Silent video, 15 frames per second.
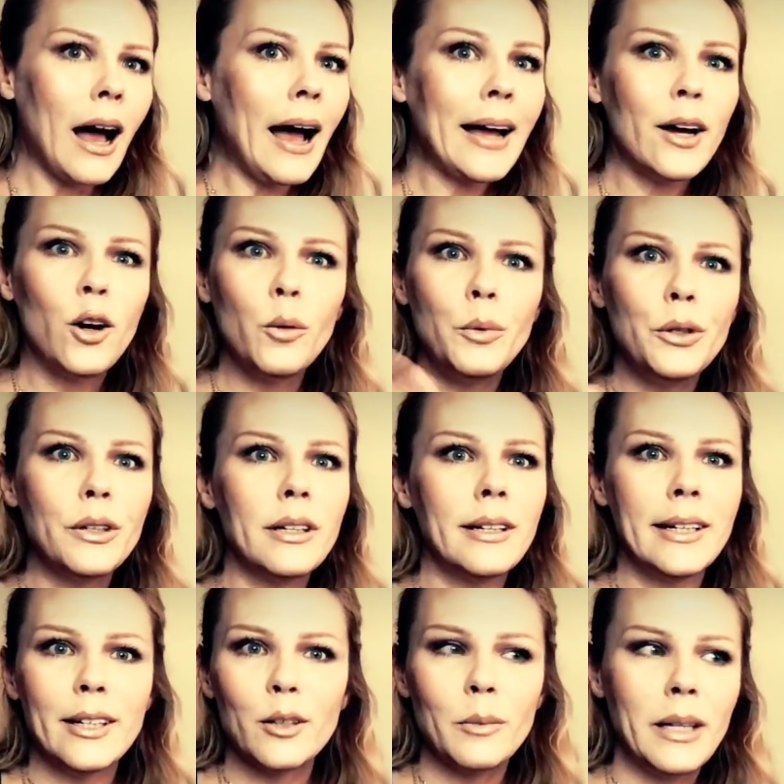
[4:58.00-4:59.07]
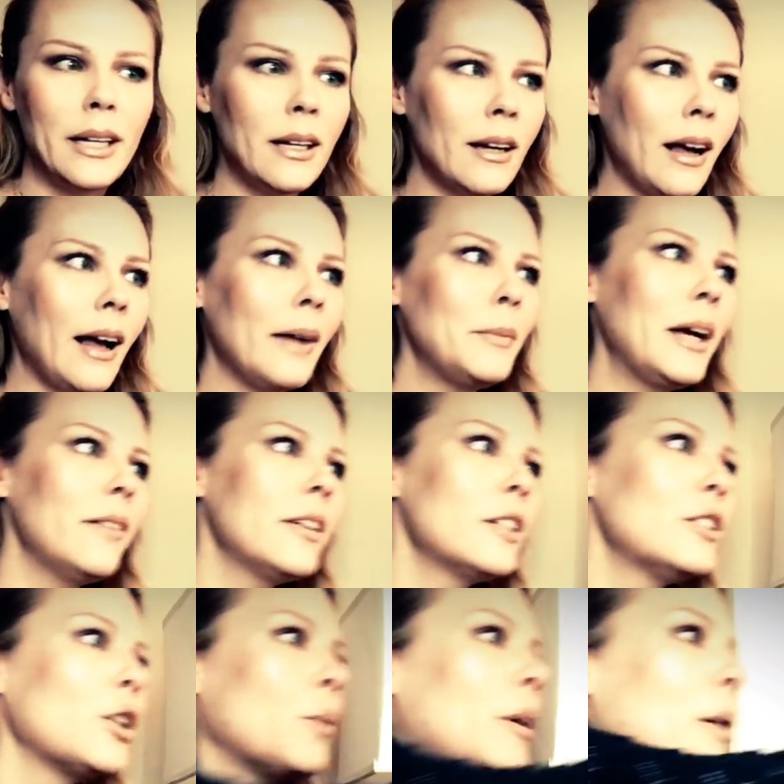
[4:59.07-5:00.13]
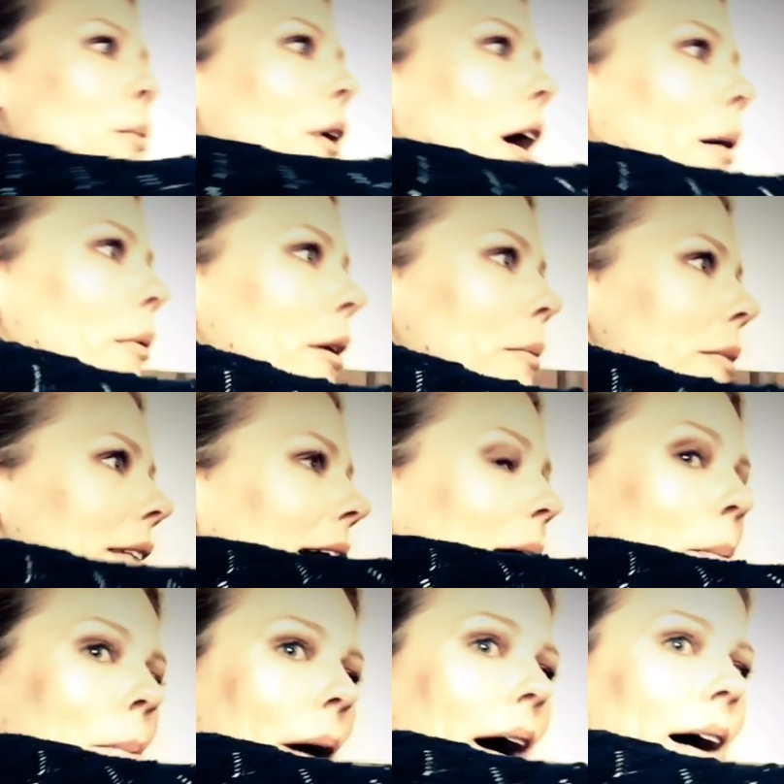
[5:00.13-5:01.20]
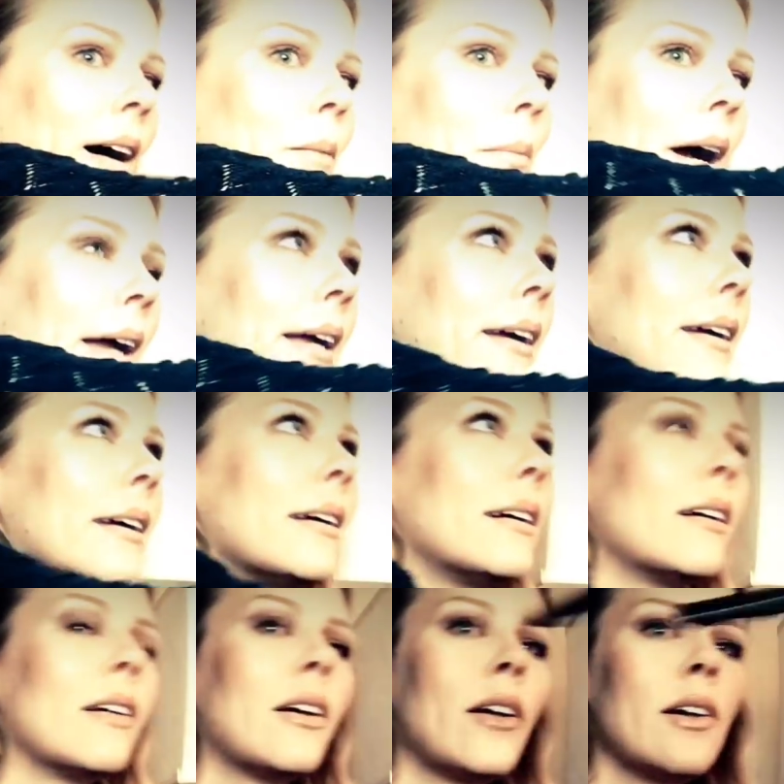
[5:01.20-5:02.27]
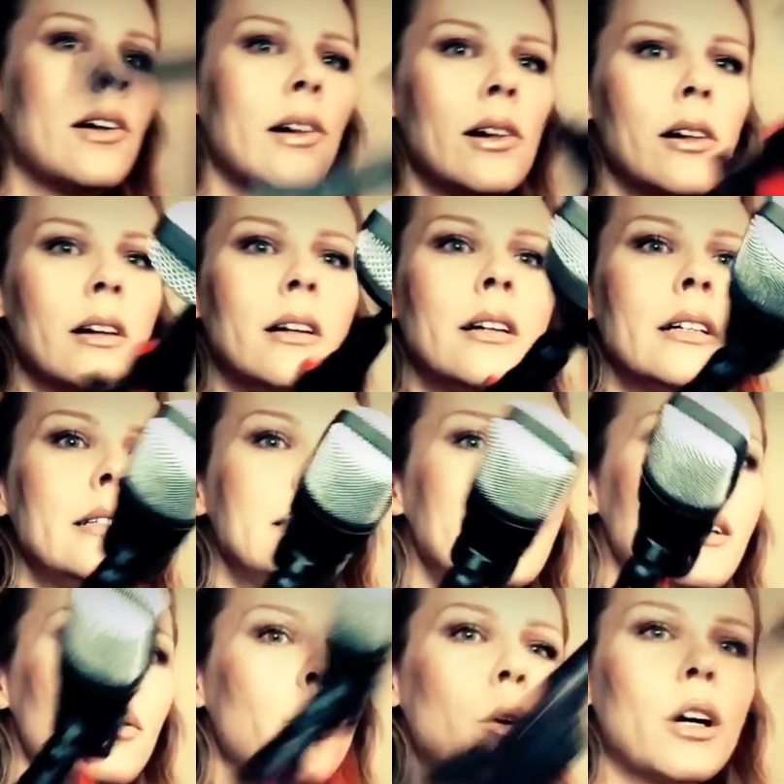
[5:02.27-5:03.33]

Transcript: I hope you can hear me. I'm having so many problems. I bought a mic. Didn't